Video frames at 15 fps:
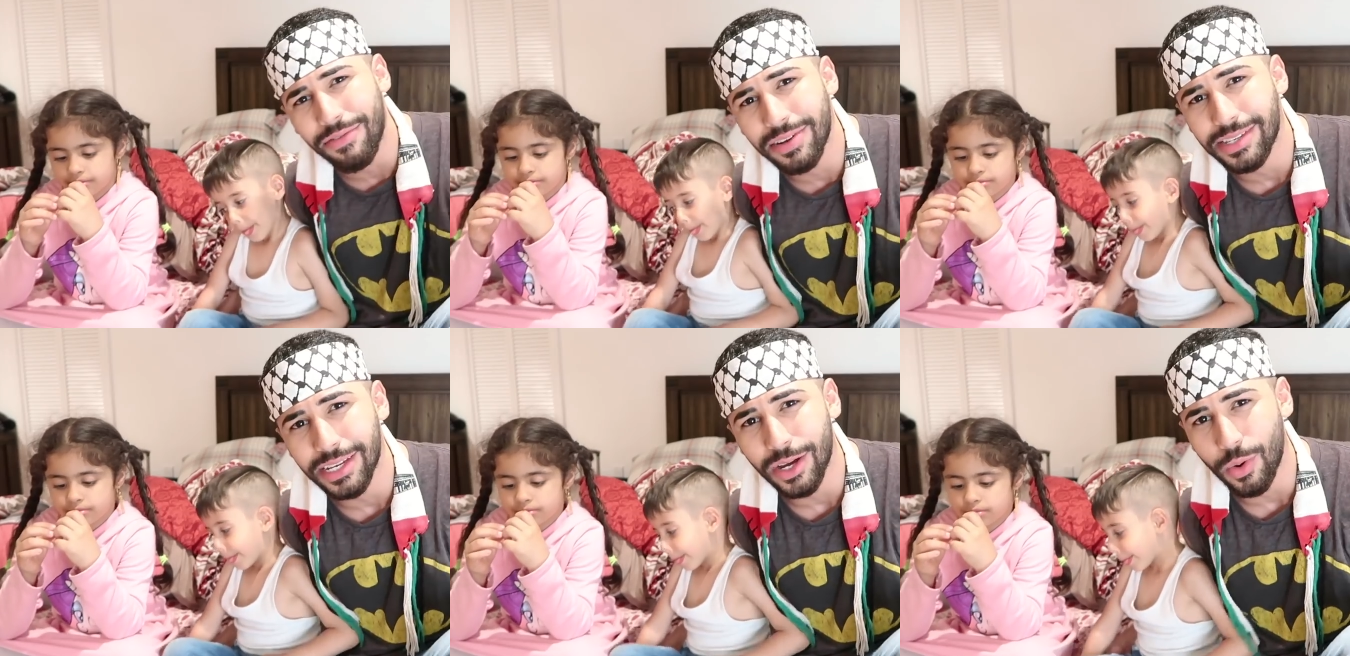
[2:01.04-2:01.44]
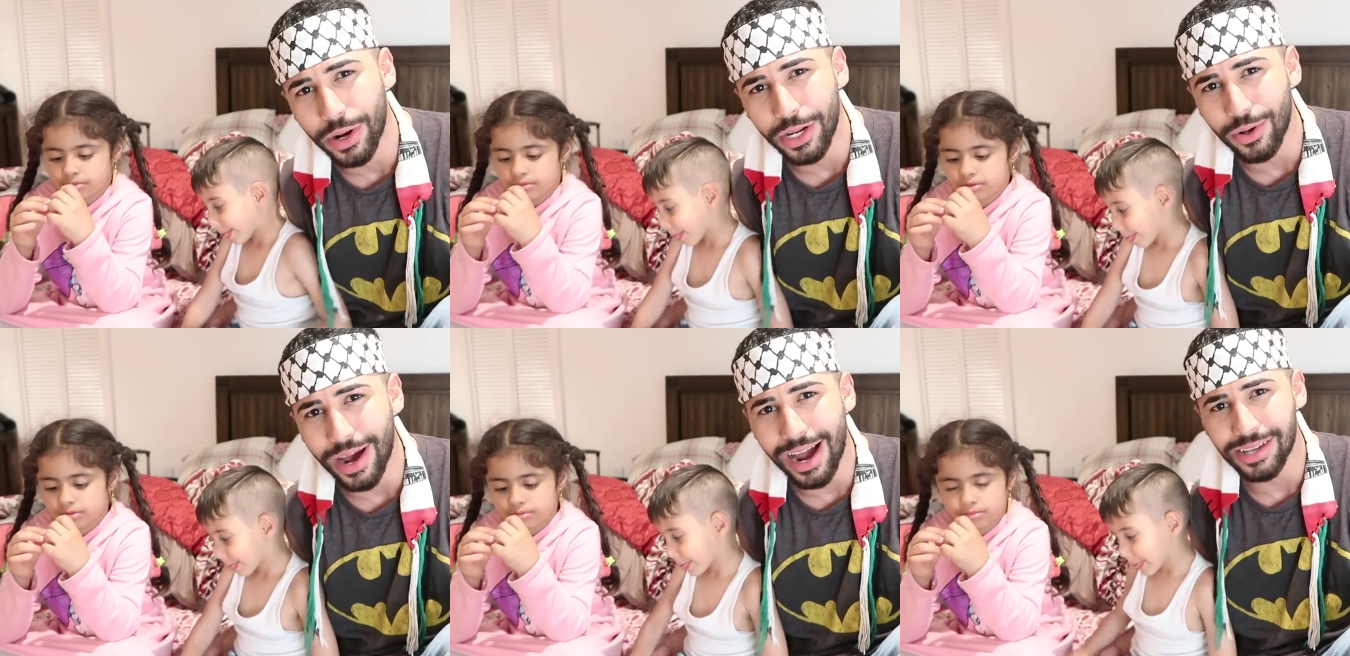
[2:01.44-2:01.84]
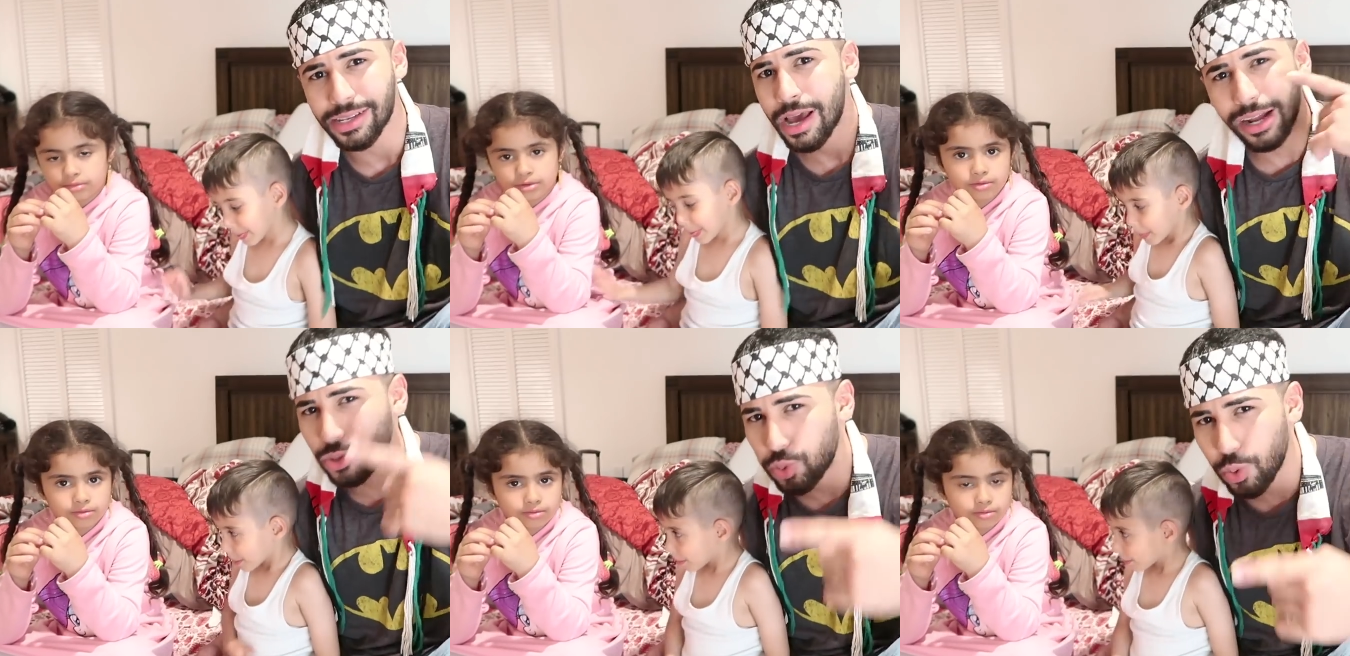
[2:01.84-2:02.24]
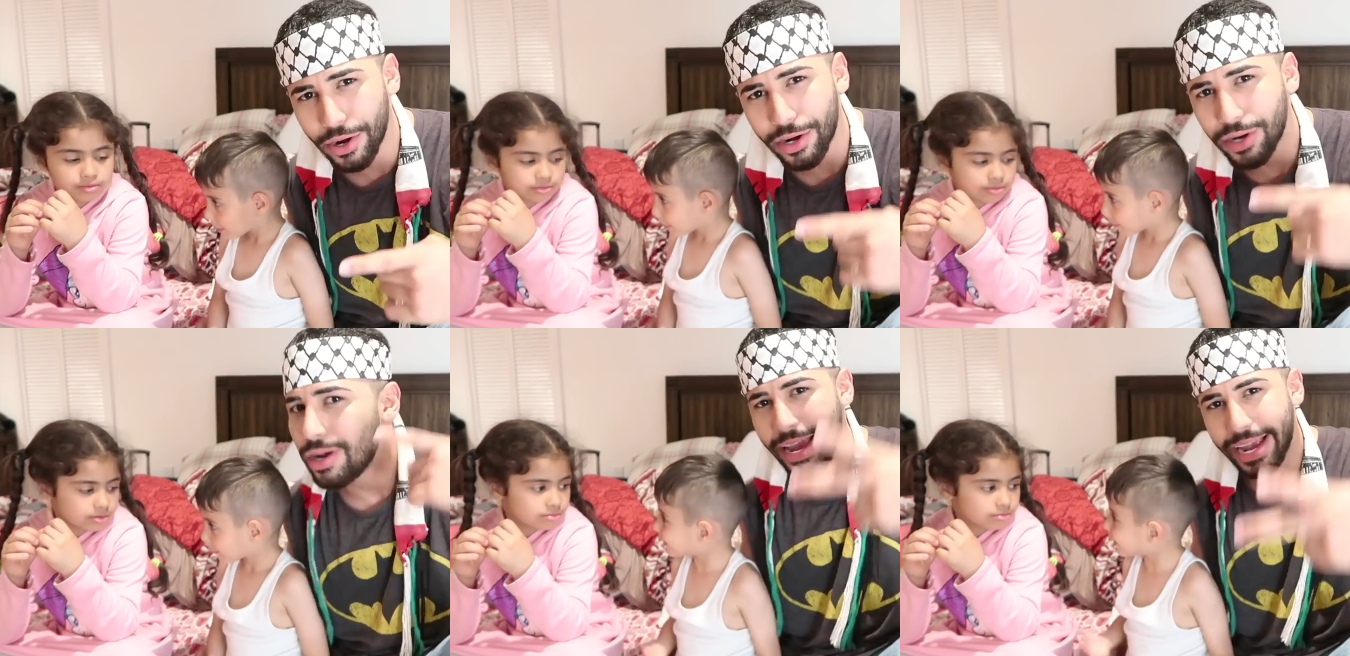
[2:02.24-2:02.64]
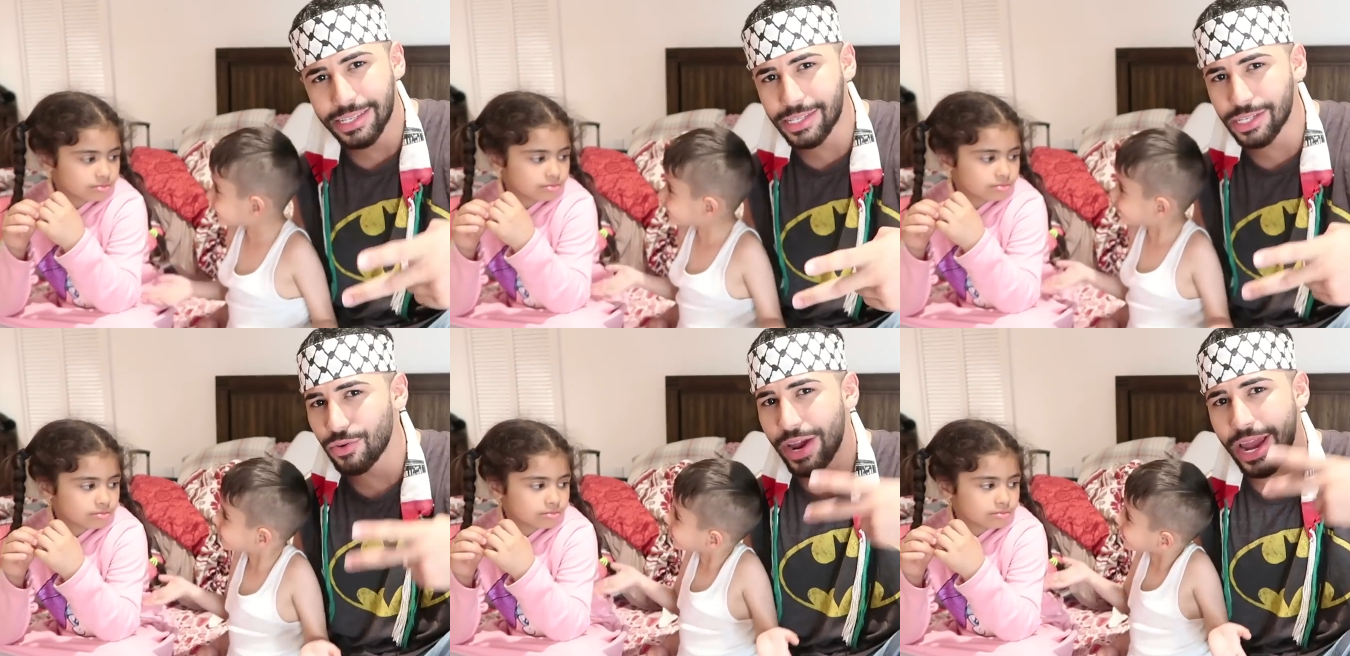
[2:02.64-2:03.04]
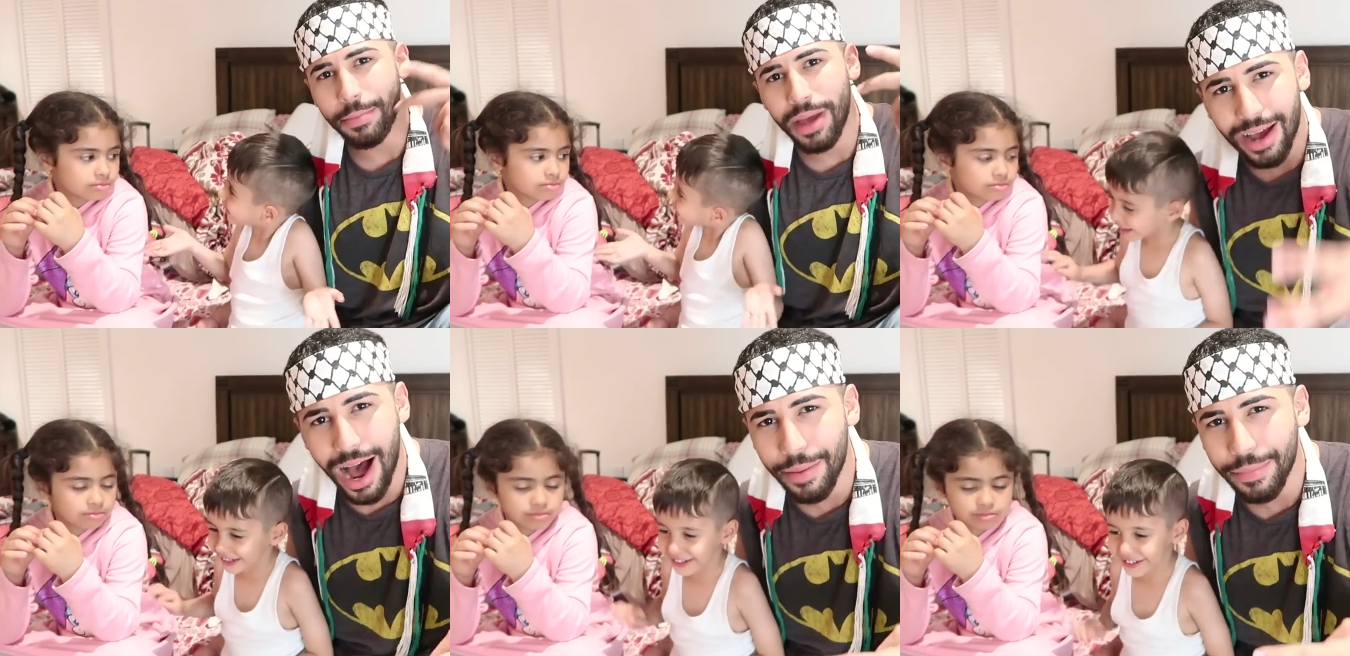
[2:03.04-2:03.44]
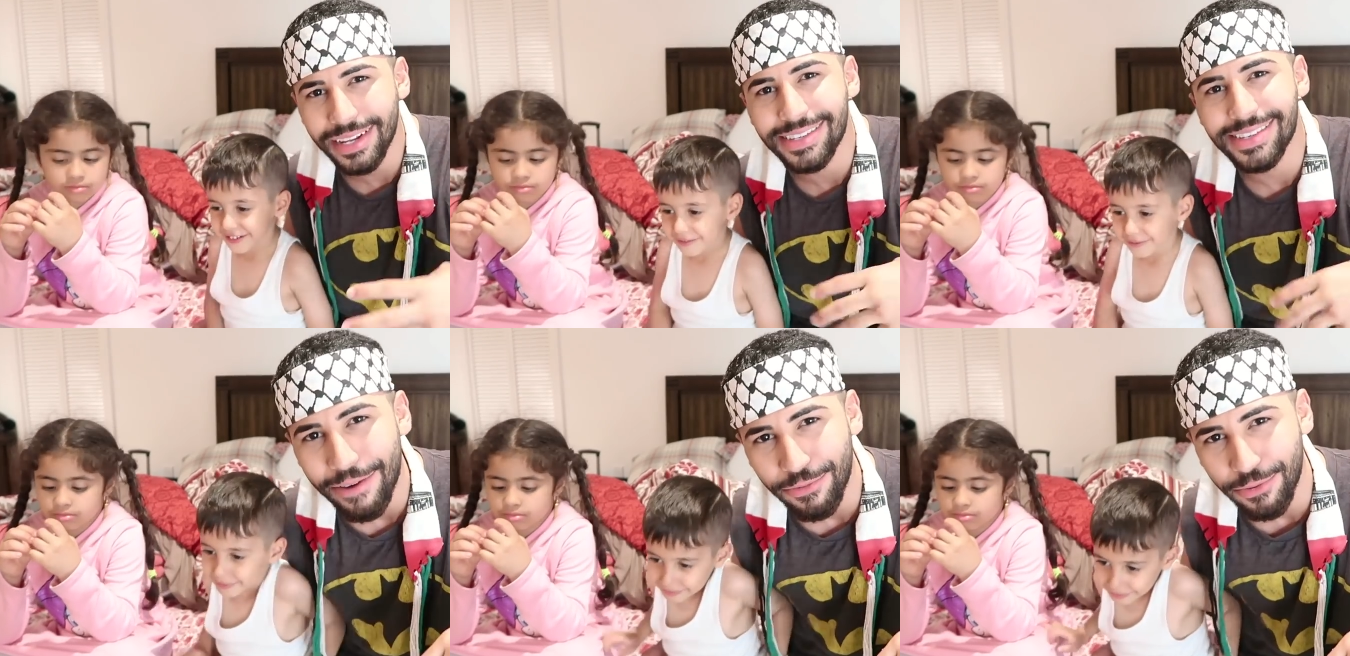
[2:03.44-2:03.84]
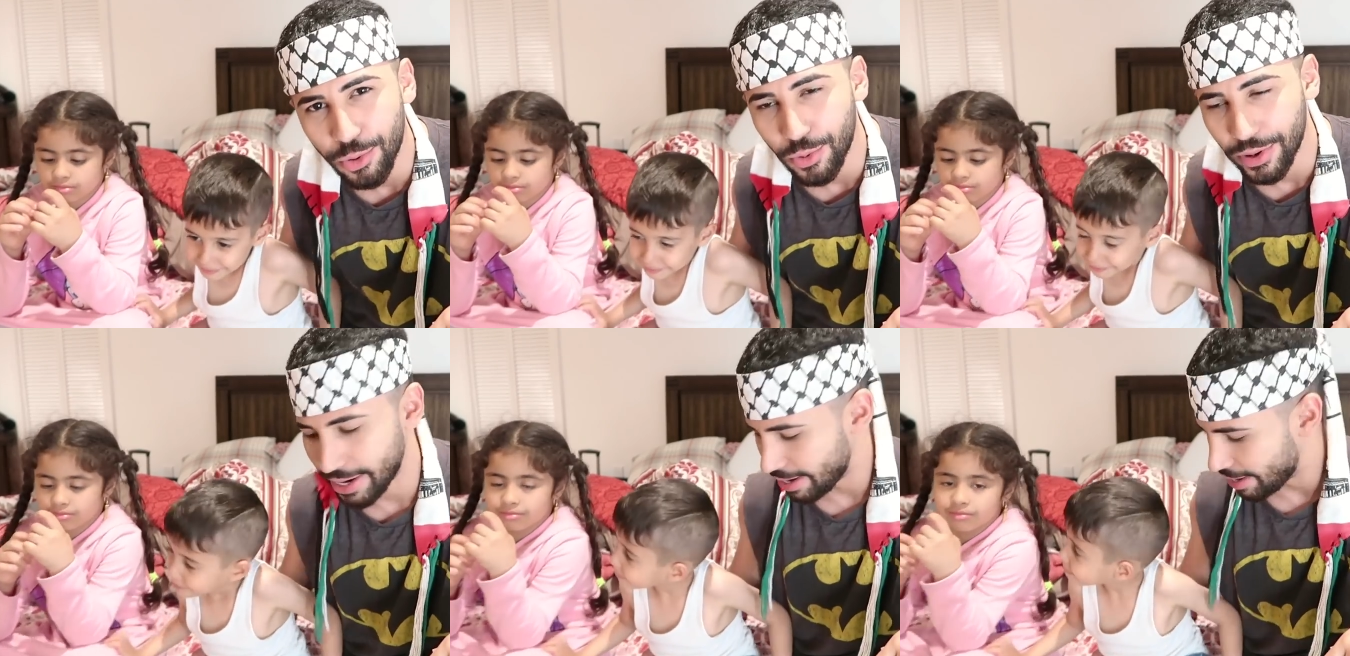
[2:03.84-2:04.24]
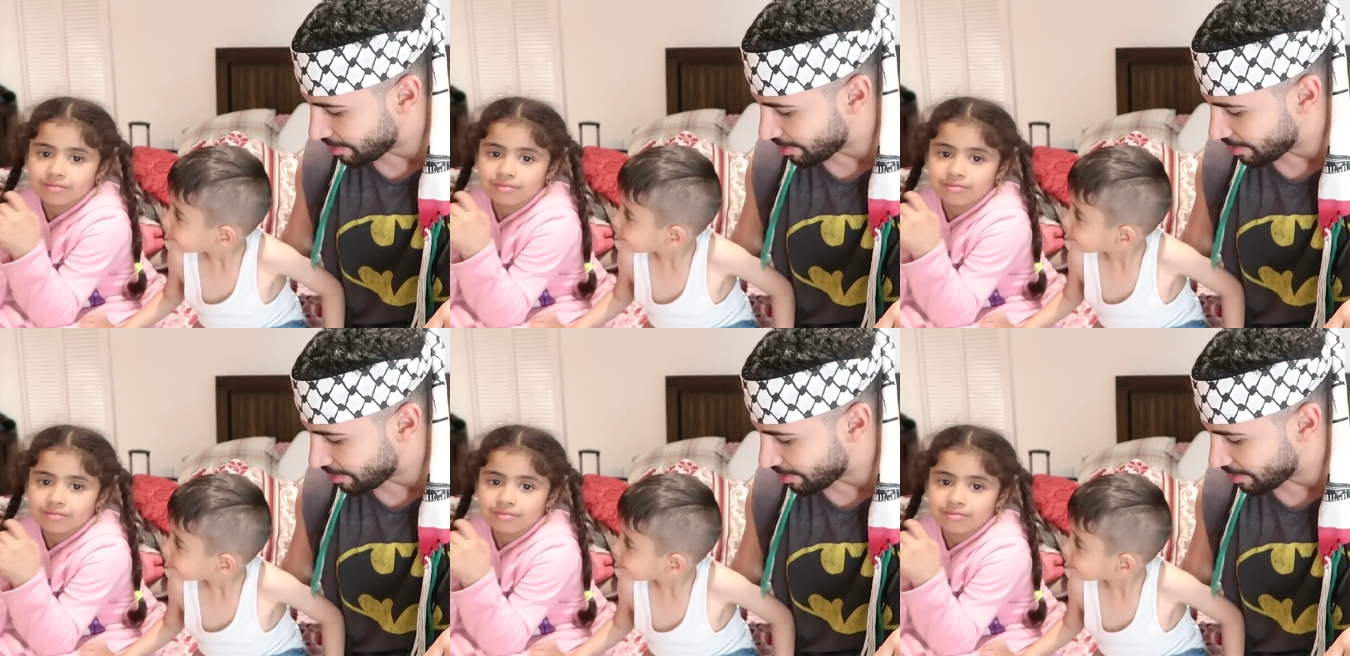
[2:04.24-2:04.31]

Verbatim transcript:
Speaker 1: every single one of you guys on Twitter, Instagram, comments, everywhere.